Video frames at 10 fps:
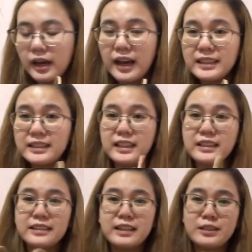I think
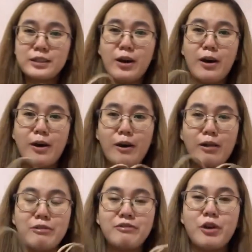that's
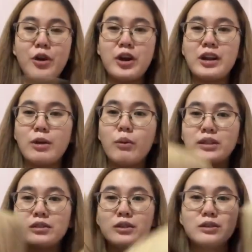all for the
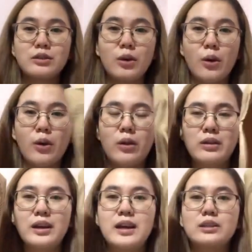what's haul,
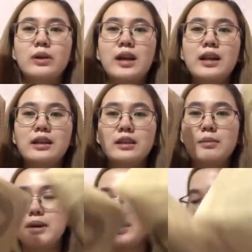guys. Wala nang
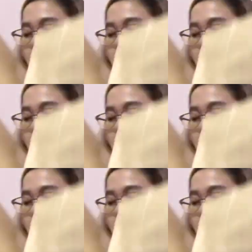laman.